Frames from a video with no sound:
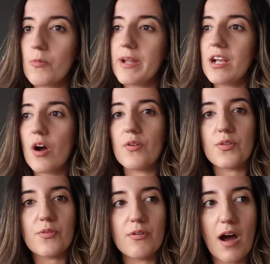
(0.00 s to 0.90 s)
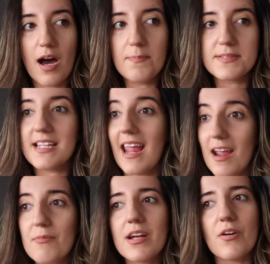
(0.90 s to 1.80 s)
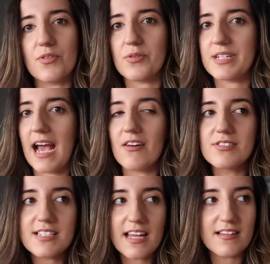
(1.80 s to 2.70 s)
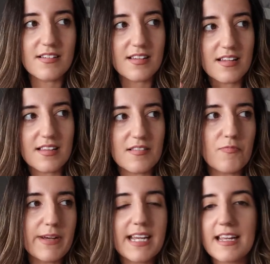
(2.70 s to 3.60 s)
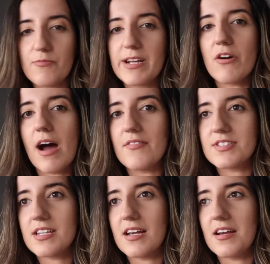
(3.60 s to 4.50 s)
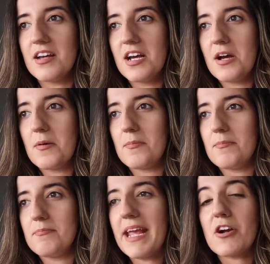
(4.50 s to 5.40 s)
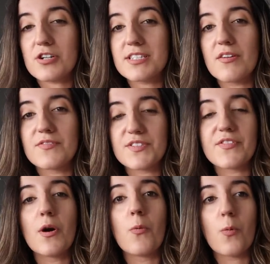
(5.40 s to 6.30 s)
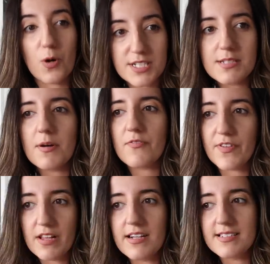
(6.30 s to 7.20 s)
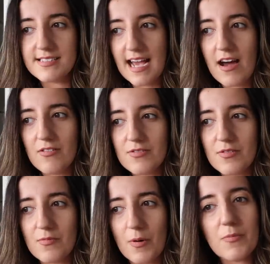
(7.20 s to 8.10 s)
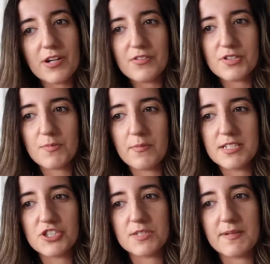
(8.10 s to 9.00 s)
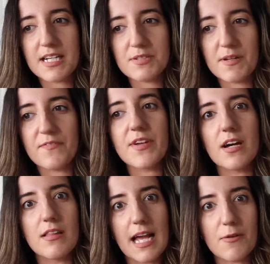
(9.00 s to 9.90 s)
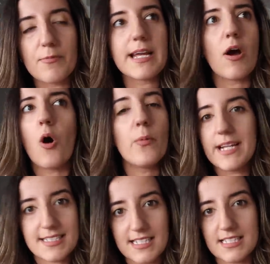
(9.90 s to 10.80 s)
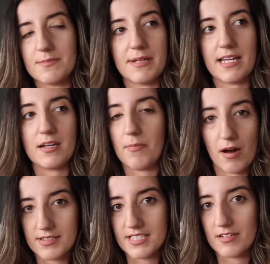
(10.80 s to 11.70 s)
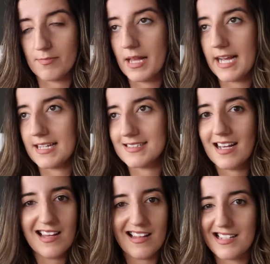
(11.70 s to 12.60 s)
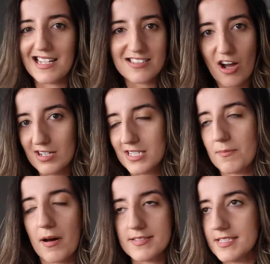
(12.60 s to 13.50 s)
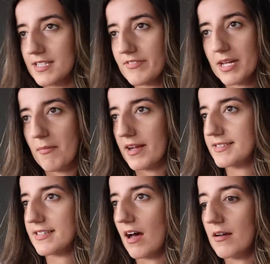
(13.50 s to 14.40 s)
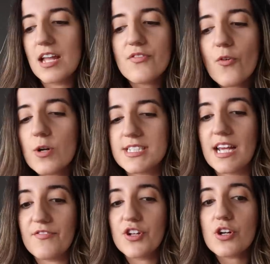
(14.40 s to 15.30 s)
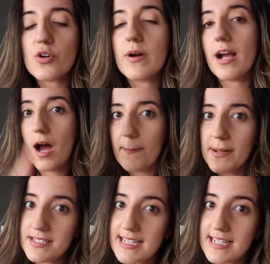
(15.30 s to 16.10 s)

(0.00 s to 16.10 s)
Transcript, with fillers: We go through ups and we go through downs, and we we don't have to make ourselves feel worse about feeling down when we're in those moments just because we feel like we always need to be in a positive place, like that toxic positivity mindset. And of course, if you're going up and